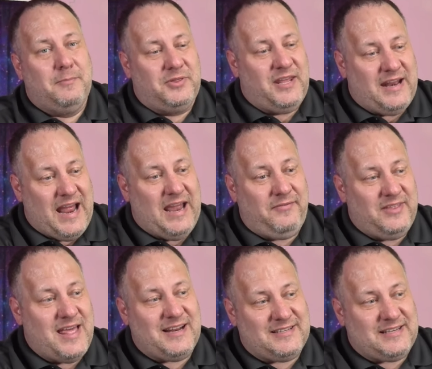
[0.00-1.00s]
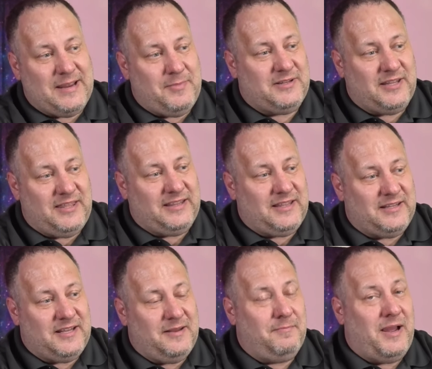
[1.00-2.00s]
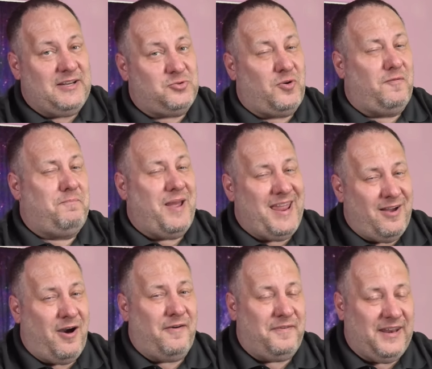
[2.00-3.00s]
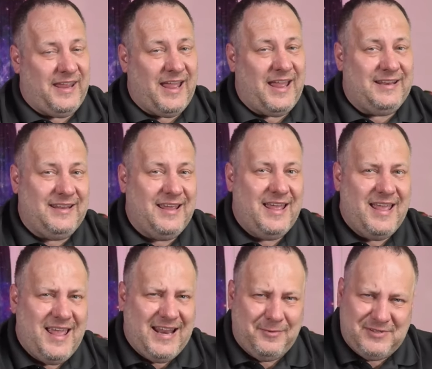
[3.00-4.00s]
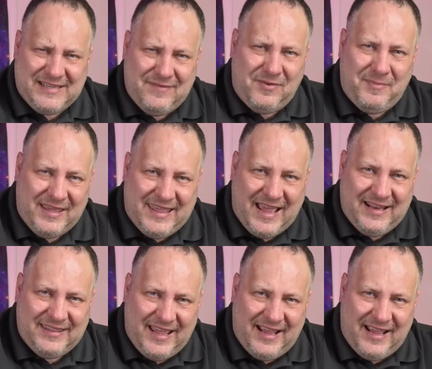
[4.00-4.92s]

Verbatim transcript: But then having that excitement to think that it, it might sort of pay off in the end, and it was giving me that